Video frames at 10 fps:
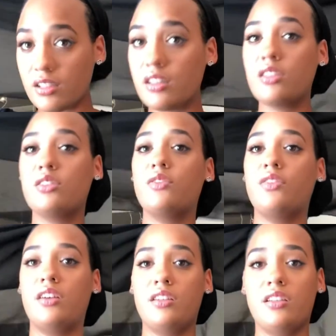the
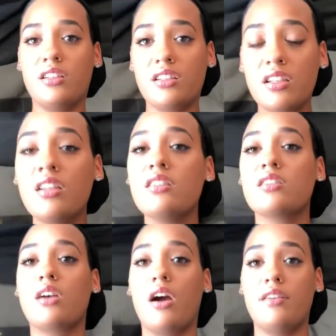chiffon
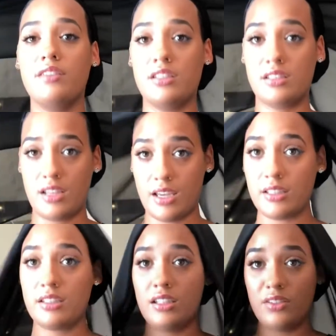scarf does not
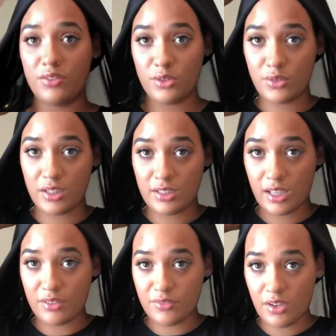give you a
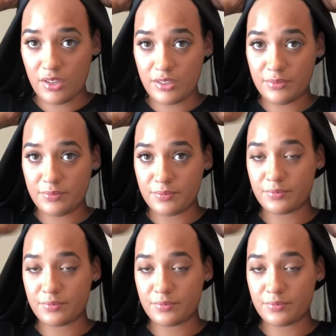lot of volume.